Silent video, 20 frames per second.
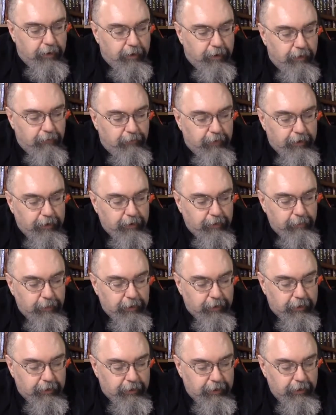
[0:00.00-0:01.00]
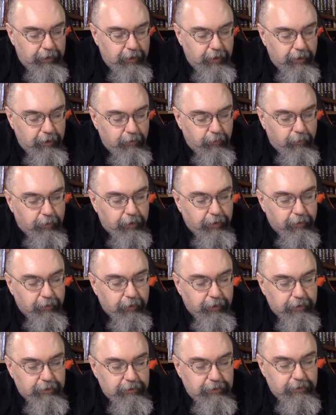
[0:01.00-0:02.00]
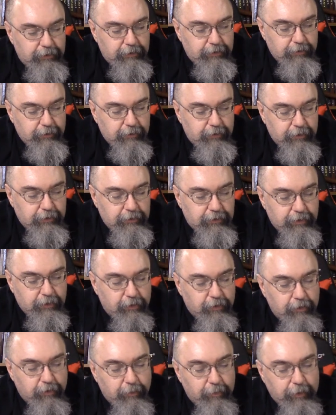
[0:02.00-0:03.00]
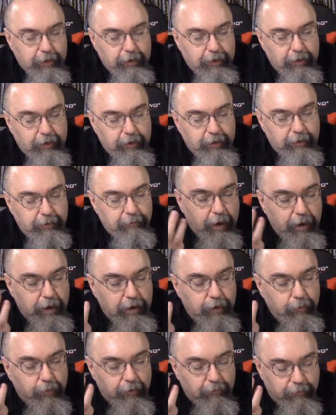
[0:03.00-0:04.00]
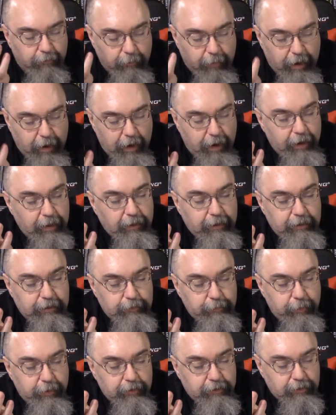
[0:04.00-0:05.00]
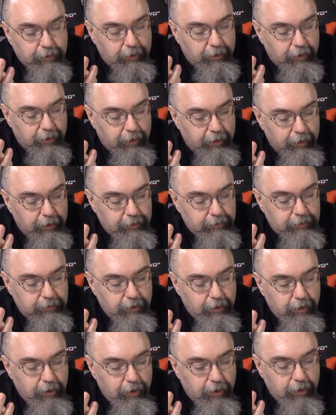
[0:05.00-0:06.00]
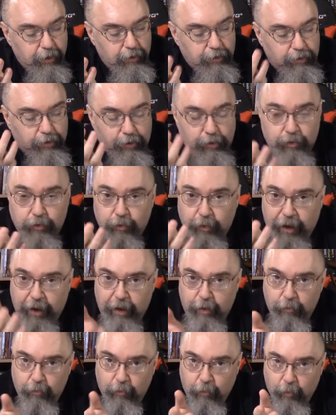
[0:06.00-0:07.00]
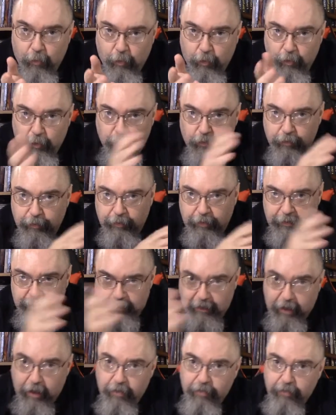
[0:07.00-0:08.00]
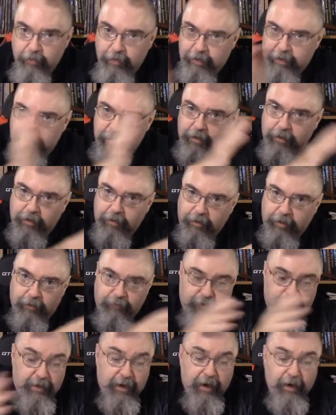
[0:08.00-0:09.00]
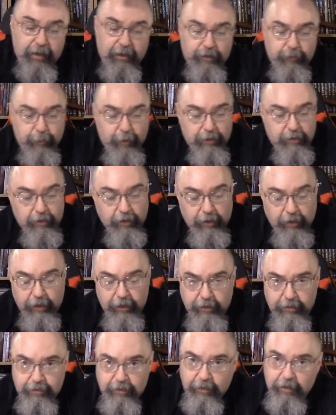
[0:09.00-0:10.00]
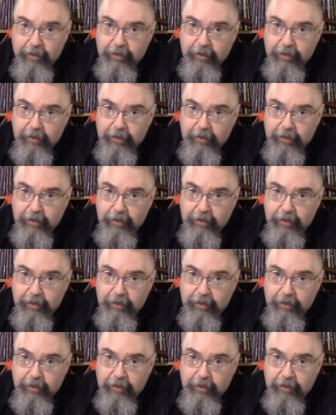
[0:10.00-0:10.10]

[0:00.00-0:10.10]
Availability, whether it's considered to be anywhere from highly specialized to a world at the other end, if it's highly specialized,